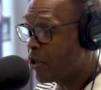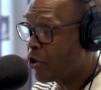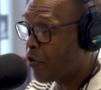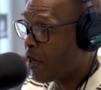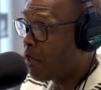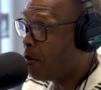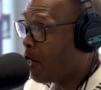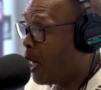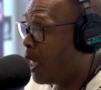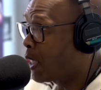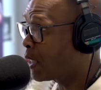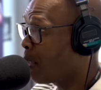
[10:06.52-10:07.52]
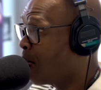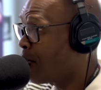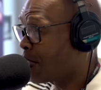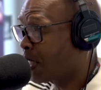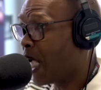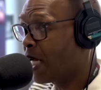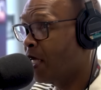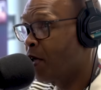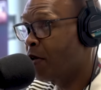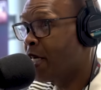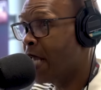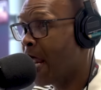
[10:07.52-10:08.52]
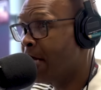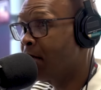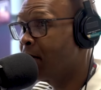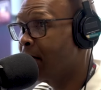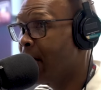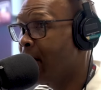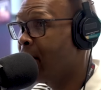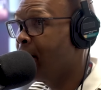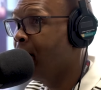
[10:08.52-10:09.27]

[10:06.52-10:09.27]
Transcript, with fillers: tell you straight up, some of us kind of low-key hated on that.